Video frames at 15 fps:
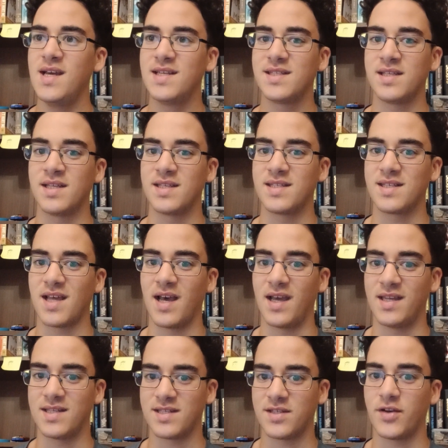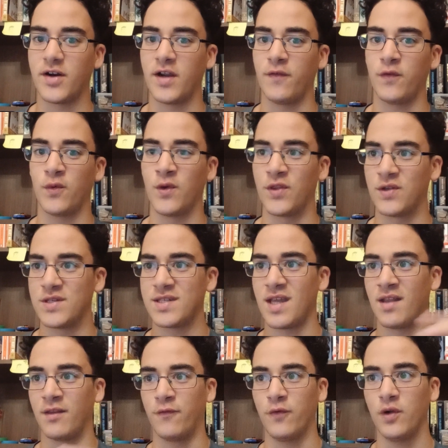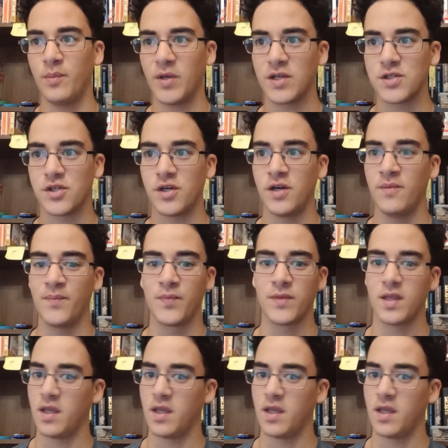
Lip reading: since I strive to understand the full picture.